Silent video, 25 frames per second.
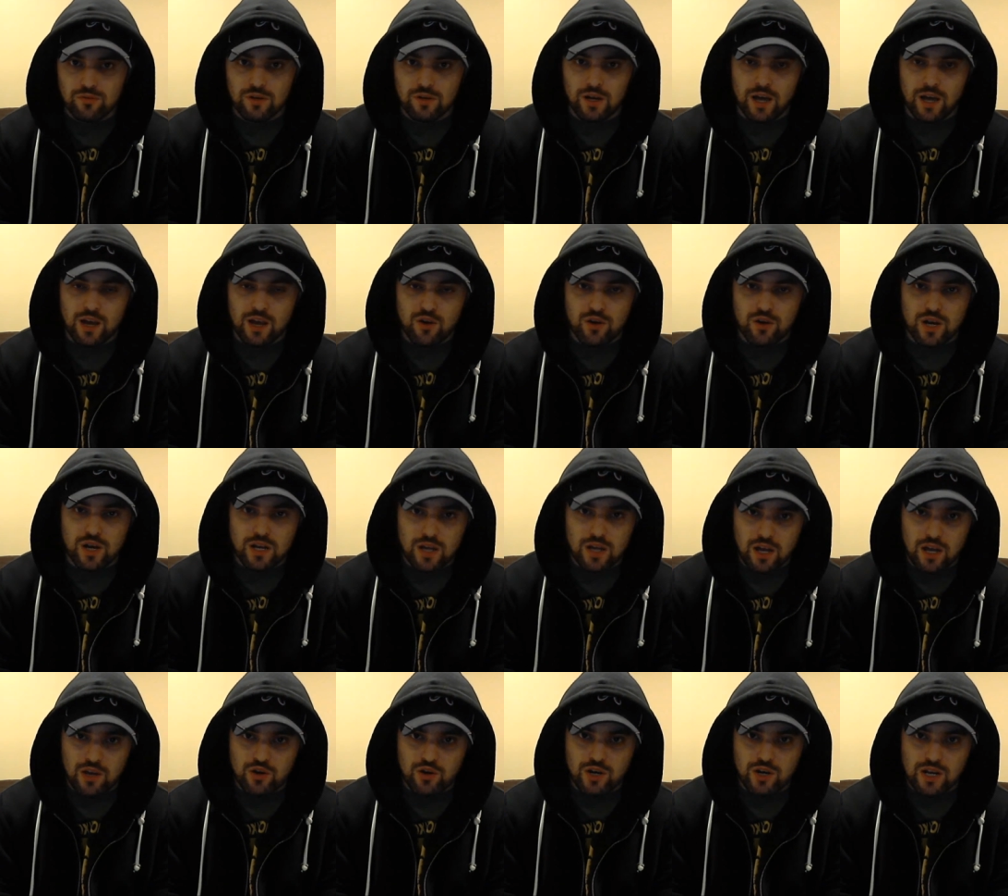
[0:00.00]
Uh, I couldn't I
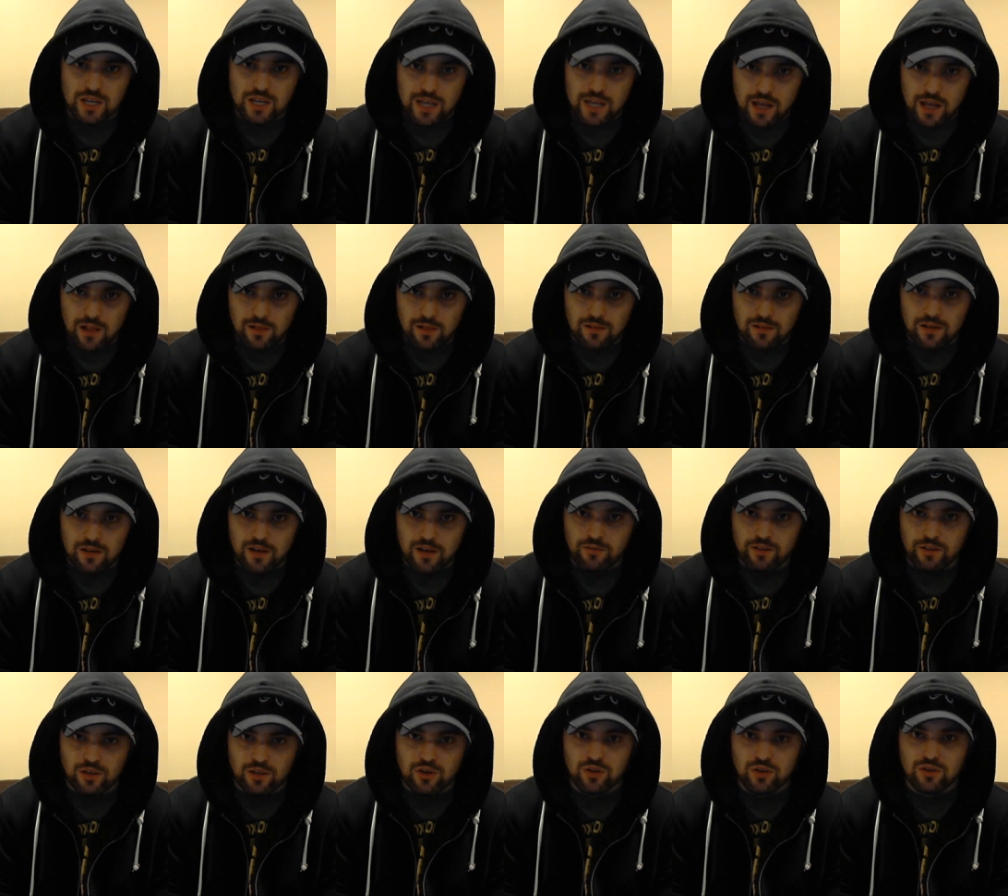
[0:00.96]
couldn't yell. I
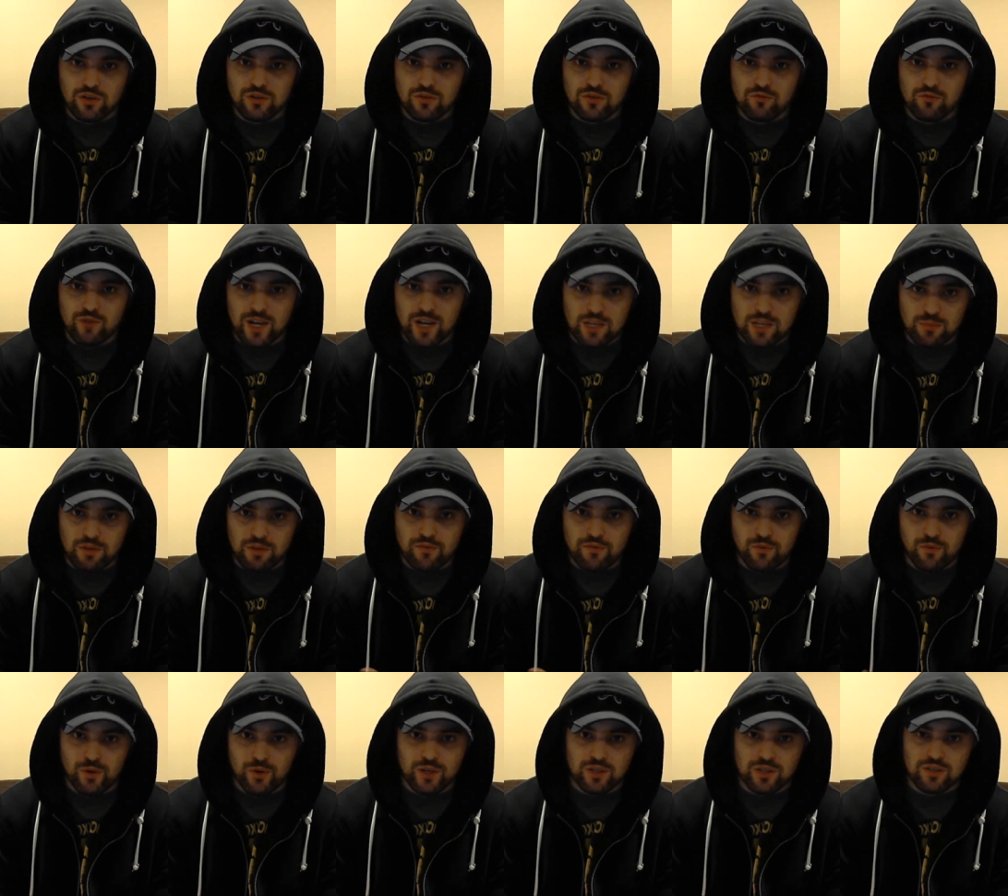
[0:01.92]
really couldn't raise my
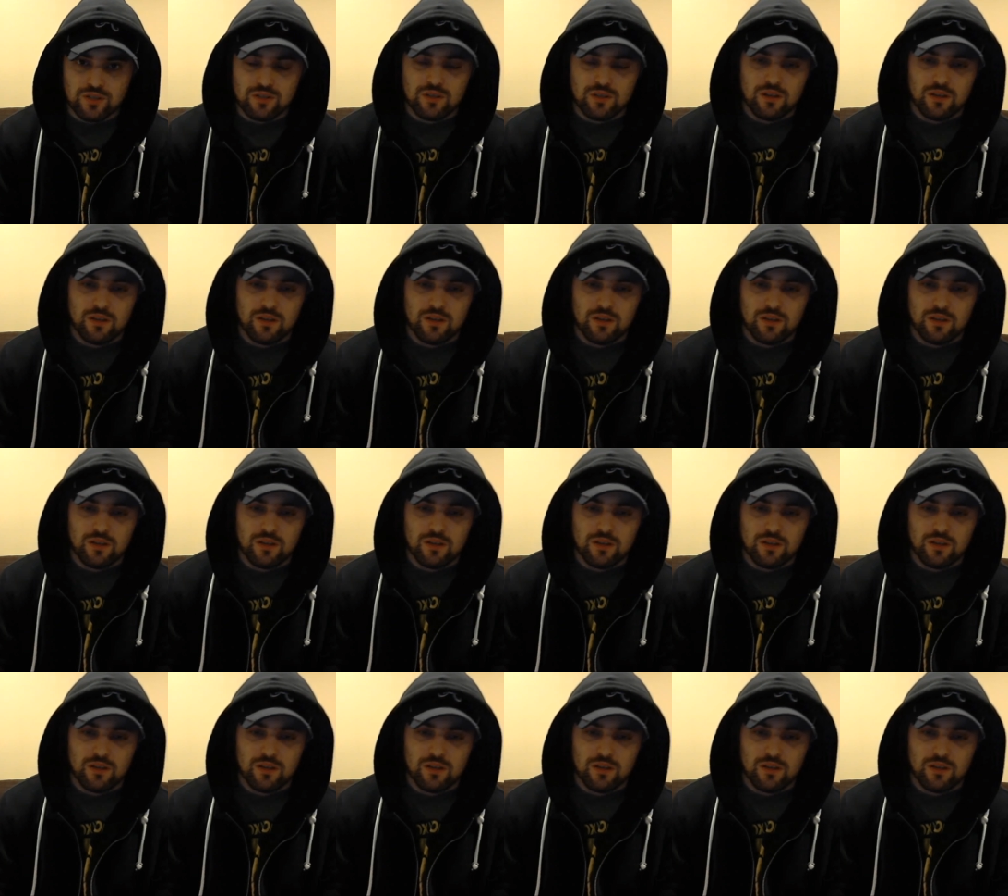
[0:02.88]
voice